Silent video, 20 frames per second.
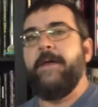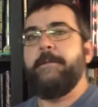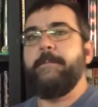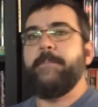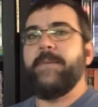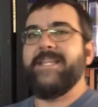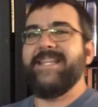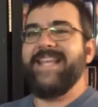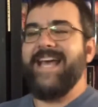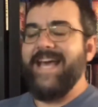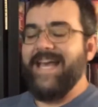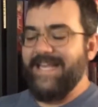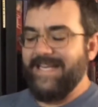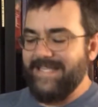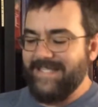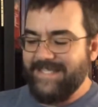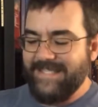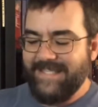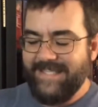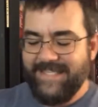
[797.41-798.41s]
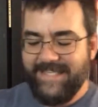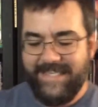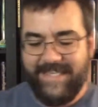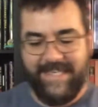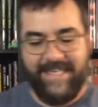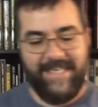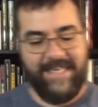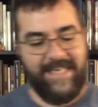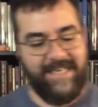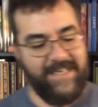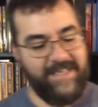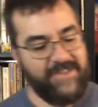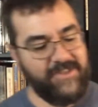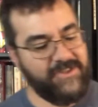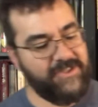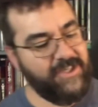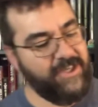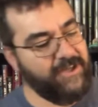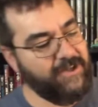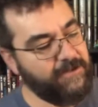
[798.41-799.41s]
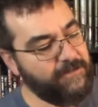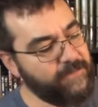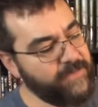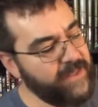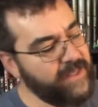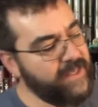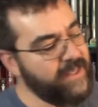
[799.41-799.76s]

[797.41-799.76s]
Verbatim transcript: But that, in a nutshell,